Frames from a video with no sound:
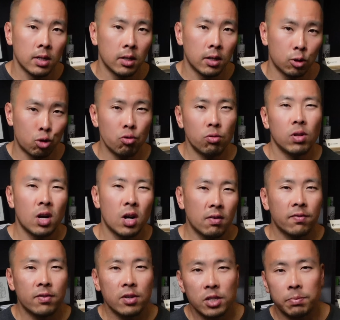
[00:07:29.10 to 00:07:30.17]
tool
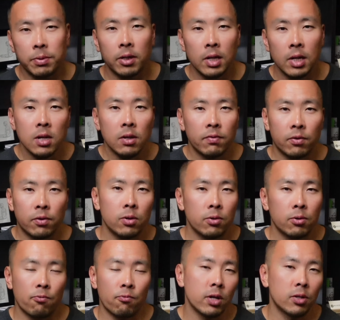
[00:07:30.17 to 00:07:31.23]
offers, but for
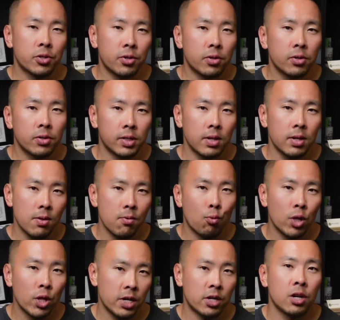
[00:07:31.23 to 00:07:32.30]
realtors, what I
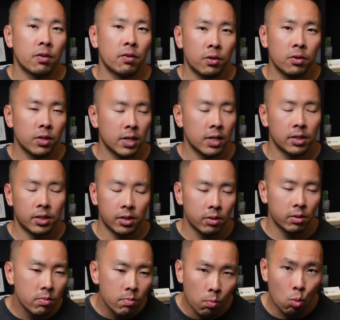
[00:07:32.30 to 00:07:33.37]
covered is
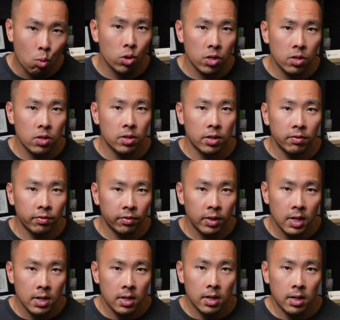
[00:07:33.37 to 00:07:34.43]
more than enough.
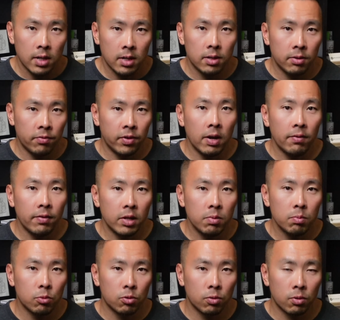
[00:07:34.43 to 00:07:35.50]
If you have any
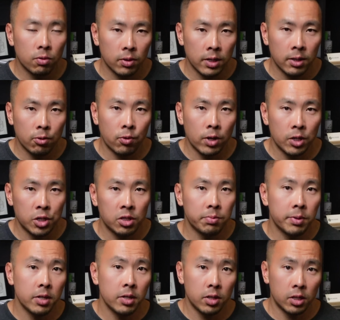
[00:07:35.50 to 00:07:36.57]
more questions
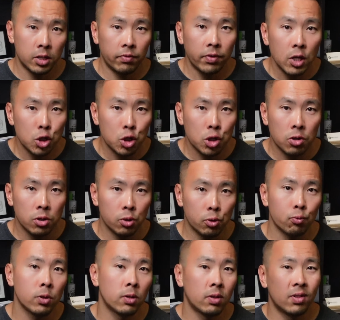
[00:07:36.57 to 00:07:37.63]
about these features,
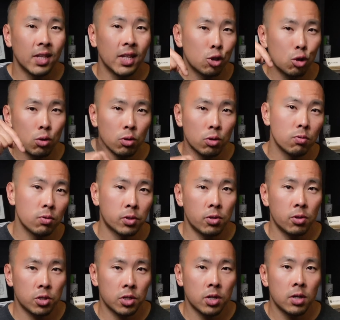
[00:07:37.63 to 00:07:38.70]
we'll link to the Google
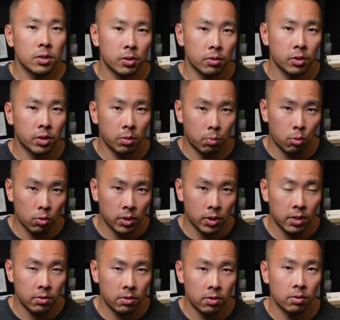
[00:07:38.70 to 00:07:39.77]
Search Console Support
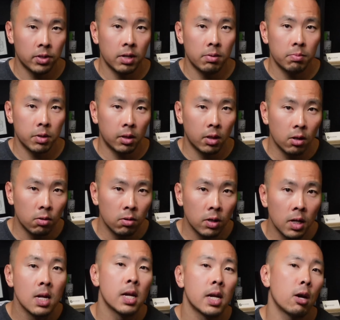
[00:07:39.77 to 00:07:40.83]
Center down below.
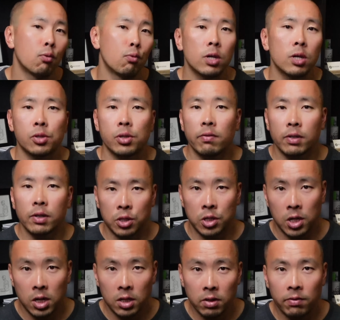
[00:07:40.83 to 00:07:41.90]
And we also have a
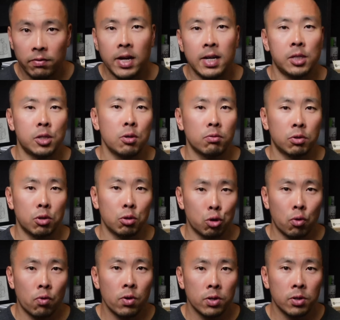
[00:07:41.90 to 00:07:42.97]
ton of SEO
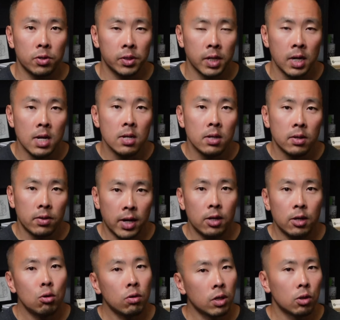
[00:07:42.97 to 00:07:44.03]
tutorials that
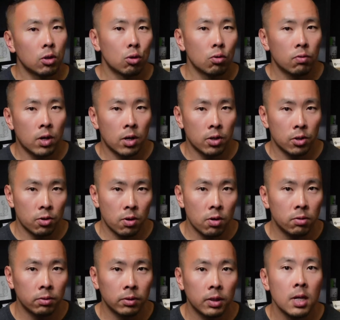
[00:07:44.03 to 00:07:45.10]
you can do on your
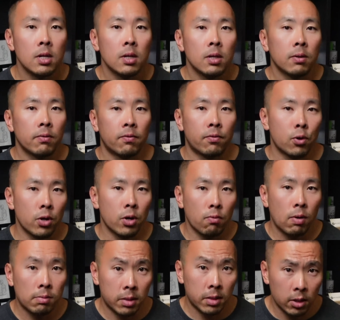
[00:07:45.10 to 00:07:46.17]
own for your
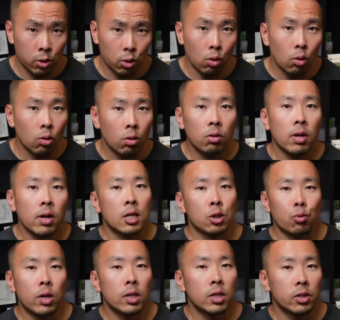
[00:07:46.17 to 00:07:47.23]
website as a whole, as
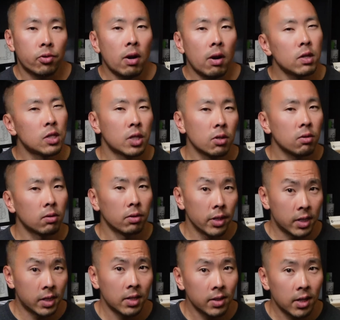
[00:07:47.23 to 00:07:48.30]
well as for every single
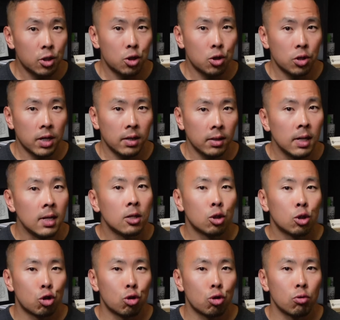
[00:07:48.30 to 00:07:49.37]
listing that you get
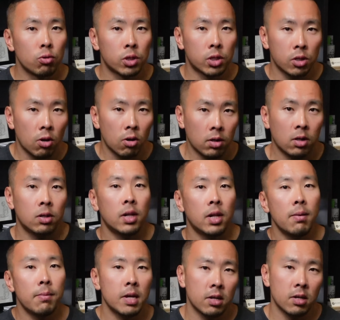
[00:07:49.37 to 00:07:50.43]
to start
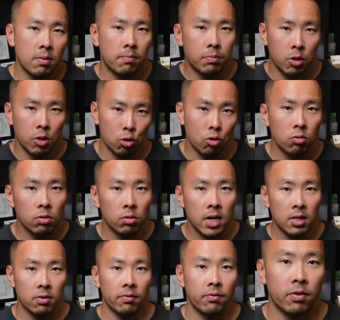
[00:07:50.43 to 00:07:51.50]
climbing up the Google ladder if you